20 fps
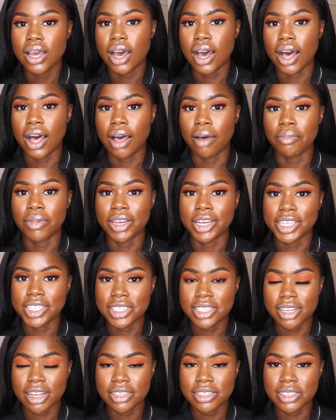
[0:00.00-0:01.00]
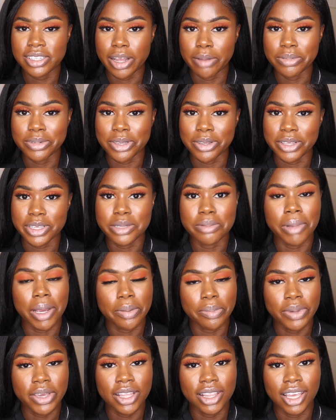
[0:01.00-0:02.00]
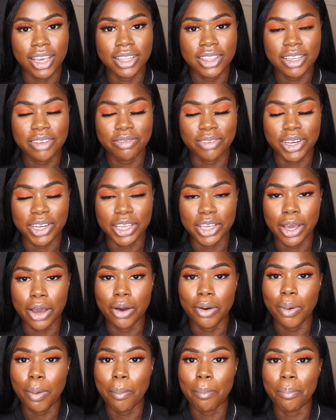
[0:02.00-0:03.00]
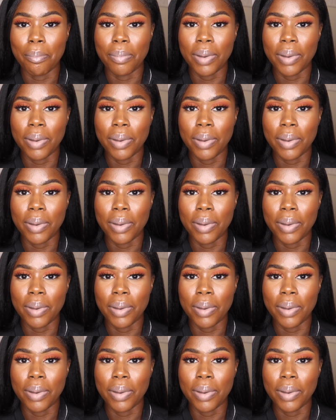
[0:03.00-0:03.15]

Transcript: It is 10 steps, so this might be a lengthy video,